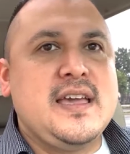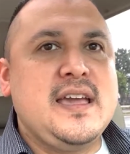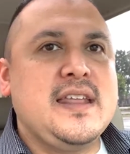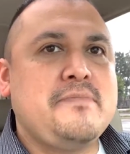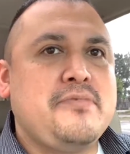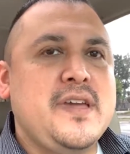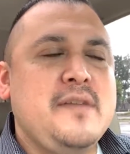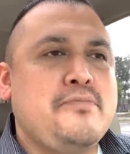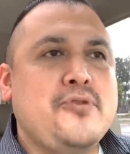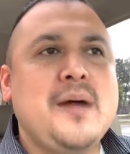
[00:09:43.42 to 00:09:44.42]
And it
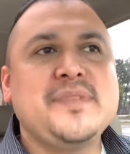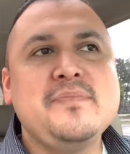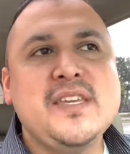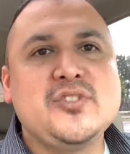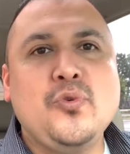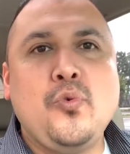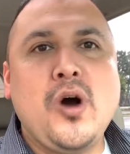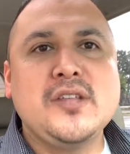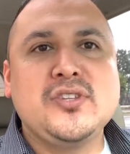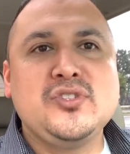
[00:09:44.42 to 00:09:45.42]
it prompted me to
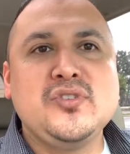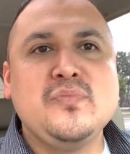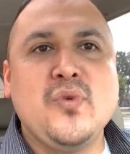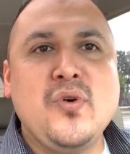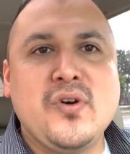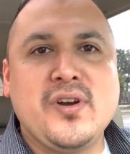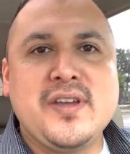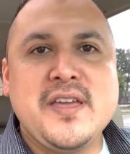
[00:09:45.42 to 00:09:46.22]
want to do more.